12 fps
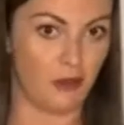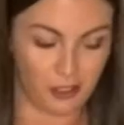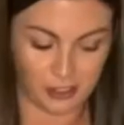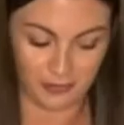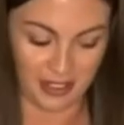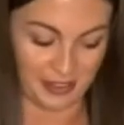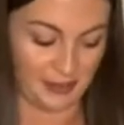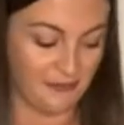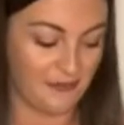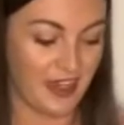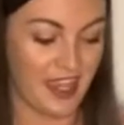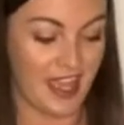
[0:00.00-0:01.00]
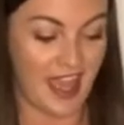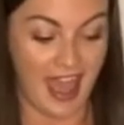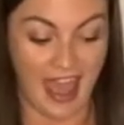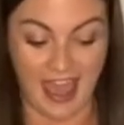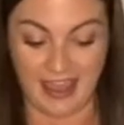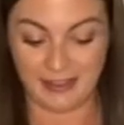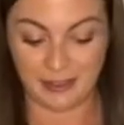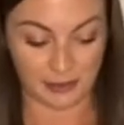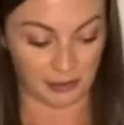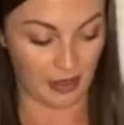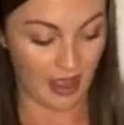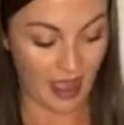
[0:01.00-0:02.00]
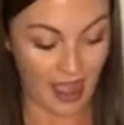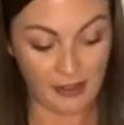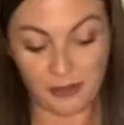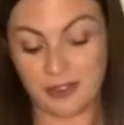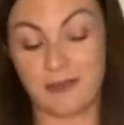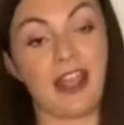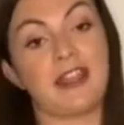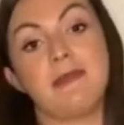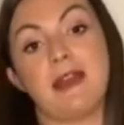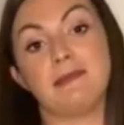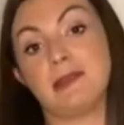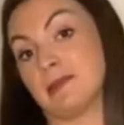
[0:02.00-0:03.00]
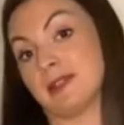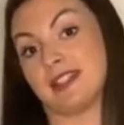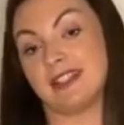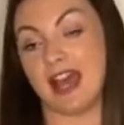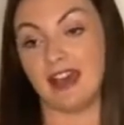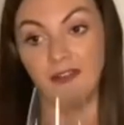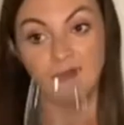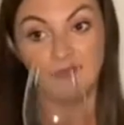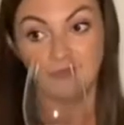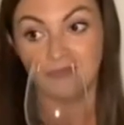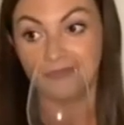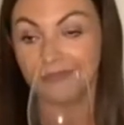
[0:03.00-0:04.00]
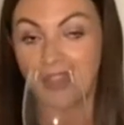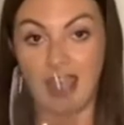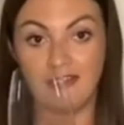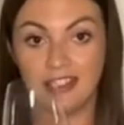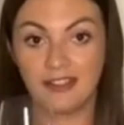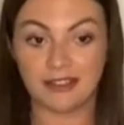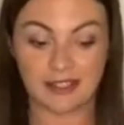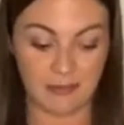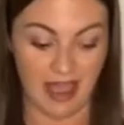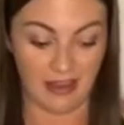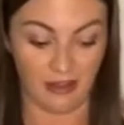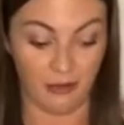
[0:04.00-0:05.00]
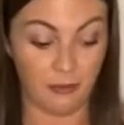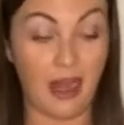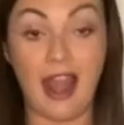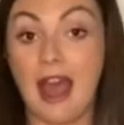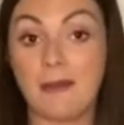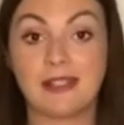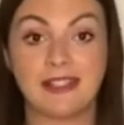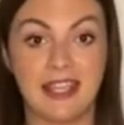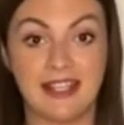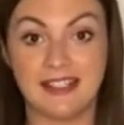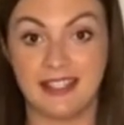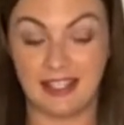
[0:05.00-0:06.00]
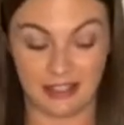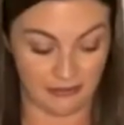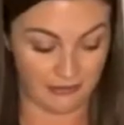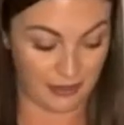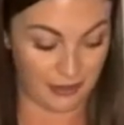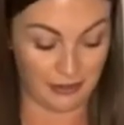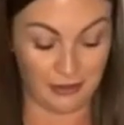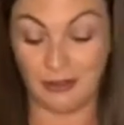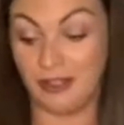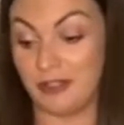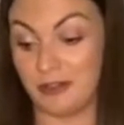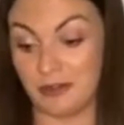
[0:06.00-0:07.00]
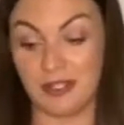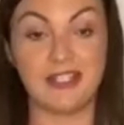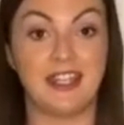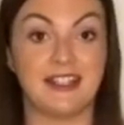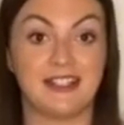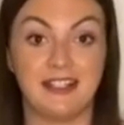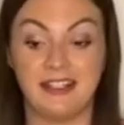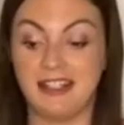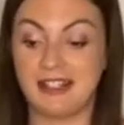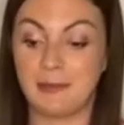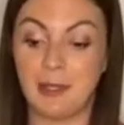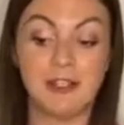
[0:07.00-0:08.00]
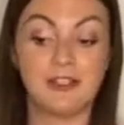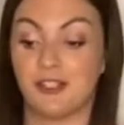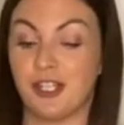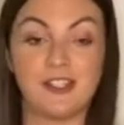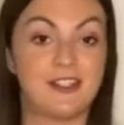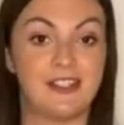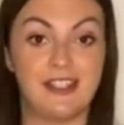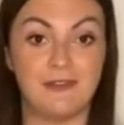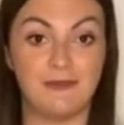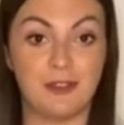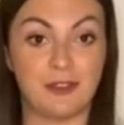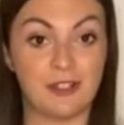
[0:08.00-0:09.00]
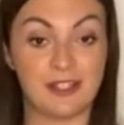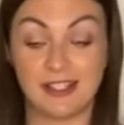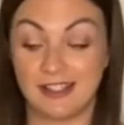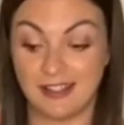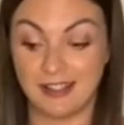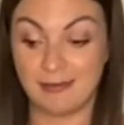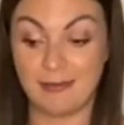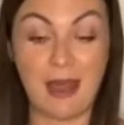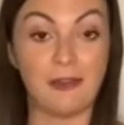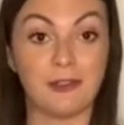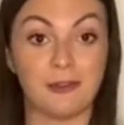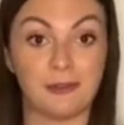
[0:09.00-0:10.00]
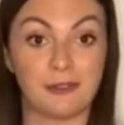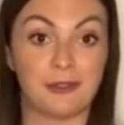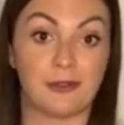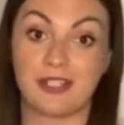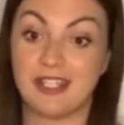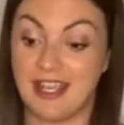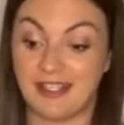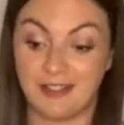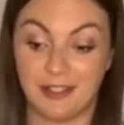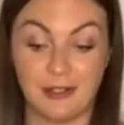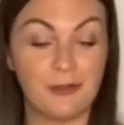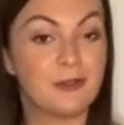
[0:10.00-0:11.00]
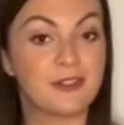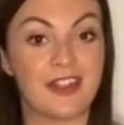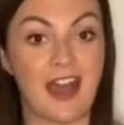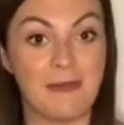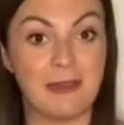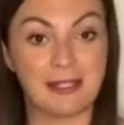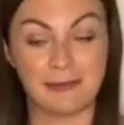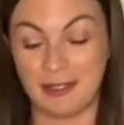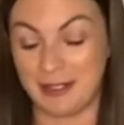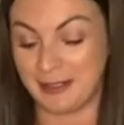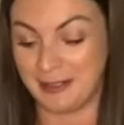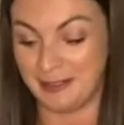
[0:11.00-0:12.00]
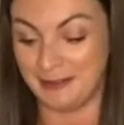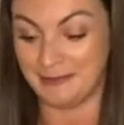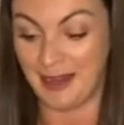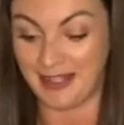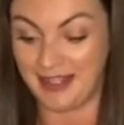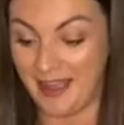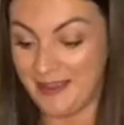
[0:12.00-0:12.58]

peel. So I always recommend people to have a little smell, perhaps taste it if you enjoy tasting neat spirits, just to see if you can smell those or taste the notes that I'm explaining to you right now.